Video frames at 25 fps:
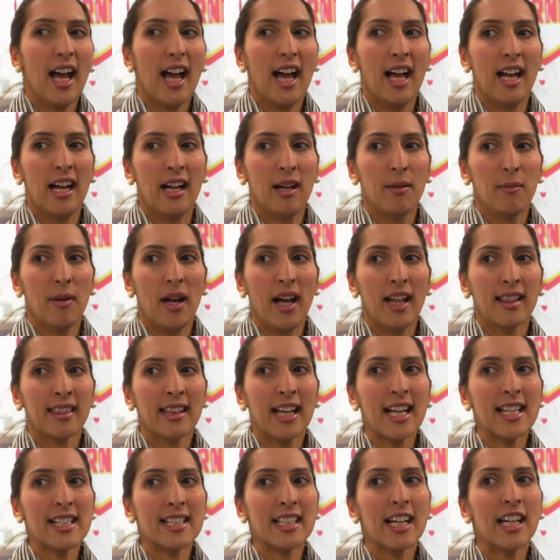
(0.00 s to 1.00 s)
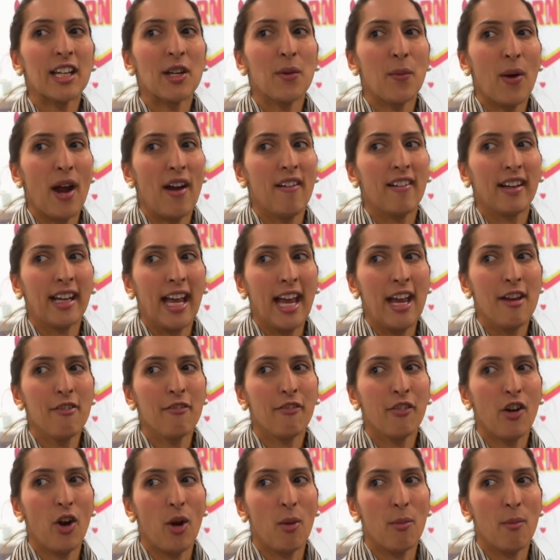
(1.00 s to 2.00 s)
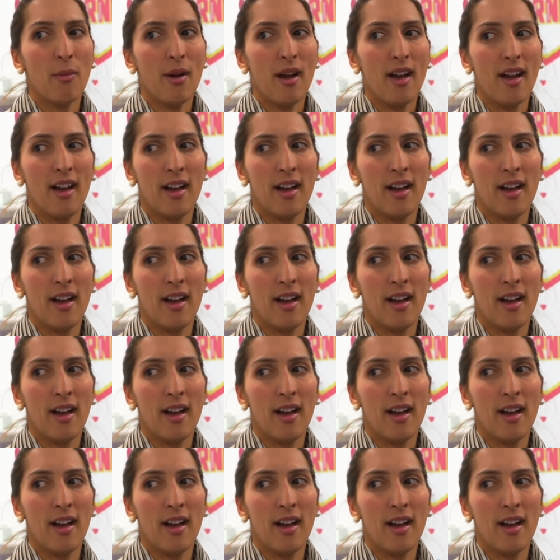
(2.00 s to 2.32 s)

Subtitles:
And that's kind of where it came from